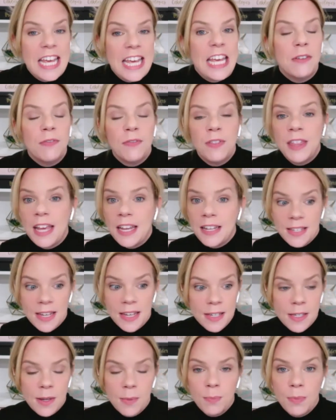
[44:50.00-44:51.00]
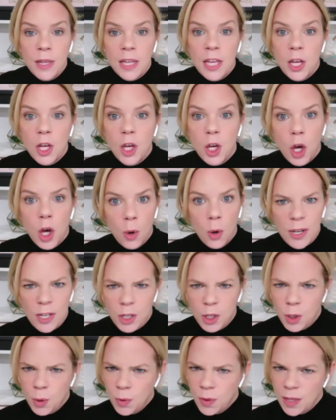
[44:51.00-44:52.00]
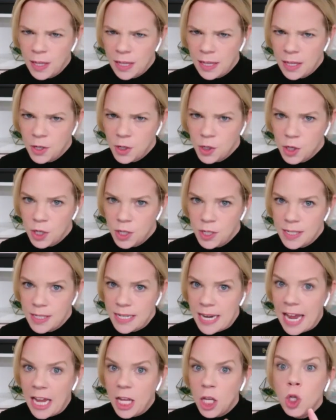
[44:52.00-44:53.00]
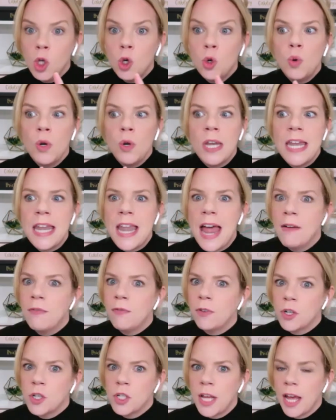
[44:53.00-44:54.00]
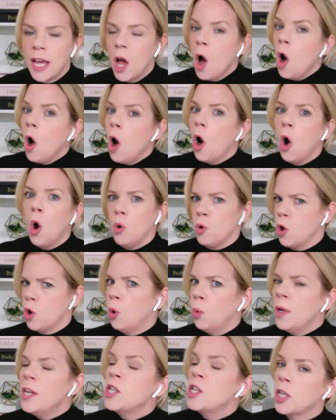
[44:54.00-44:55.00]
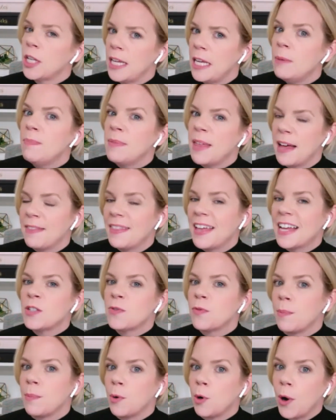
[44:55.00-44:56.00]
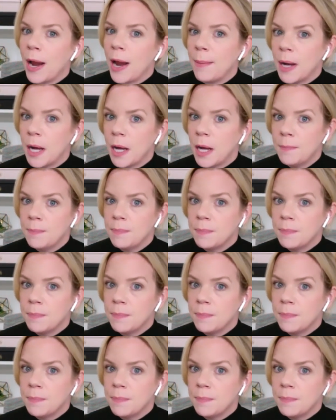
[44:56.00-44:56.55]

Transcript: If they say something can go and you think it should stay, you never say, oh, no, we should keep that. That's from grandma.